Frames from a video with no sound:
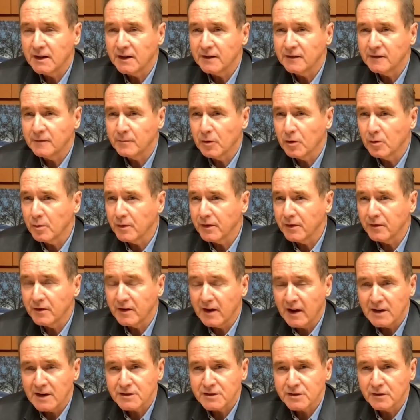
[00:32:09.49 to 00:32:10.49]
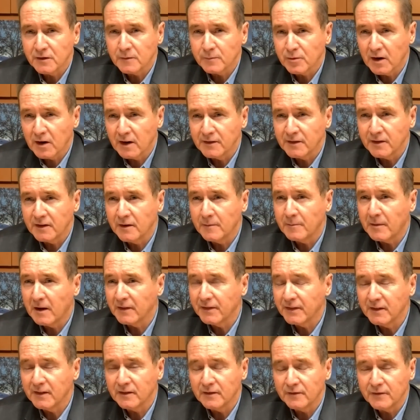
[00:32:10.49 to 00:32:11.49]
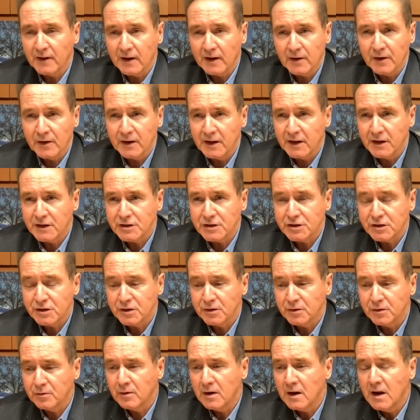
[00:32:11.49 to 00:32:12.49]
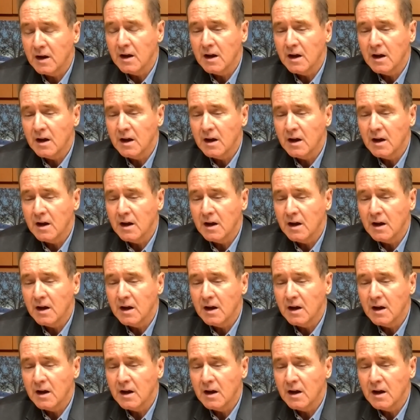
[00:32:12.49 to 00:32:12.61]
I spoke with your national president about this very issue,